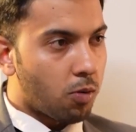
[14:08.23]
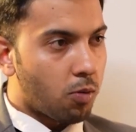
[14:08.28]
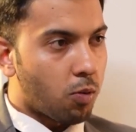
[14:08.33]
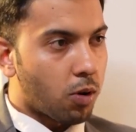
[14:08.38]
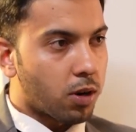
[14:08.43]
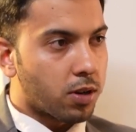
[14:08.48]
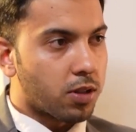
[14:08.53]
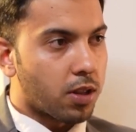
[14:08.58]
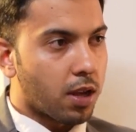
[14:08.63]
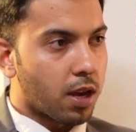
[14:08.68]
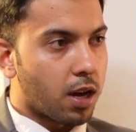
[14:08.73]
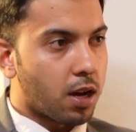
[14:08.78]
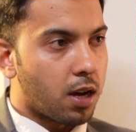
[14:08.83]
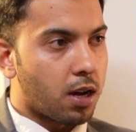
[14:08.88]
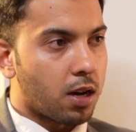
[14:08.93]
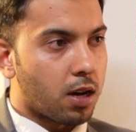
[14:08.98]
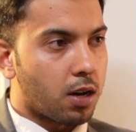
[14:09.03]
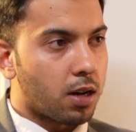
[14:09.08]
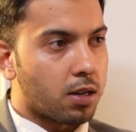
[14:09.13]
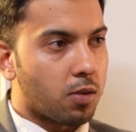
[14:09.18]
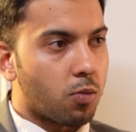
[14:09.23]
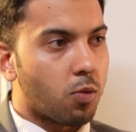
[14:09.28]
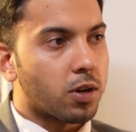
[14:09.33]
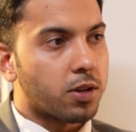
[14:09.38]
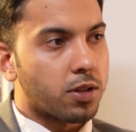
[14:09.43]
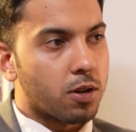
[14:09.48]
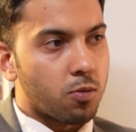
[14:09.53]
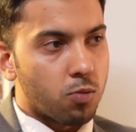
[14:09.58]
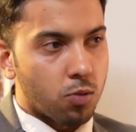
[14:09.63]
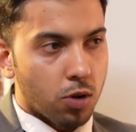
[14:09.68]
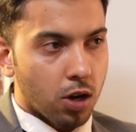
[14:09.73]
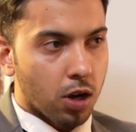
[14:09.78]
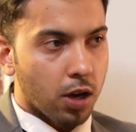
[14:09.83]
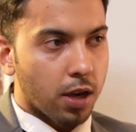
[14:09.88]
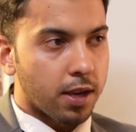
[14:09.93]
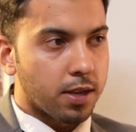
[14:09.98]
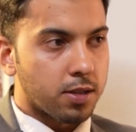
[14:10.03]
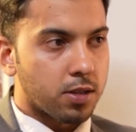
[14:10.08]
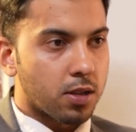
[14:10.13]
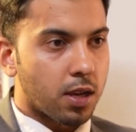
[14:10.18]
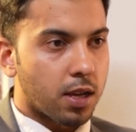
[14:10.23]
what their work is,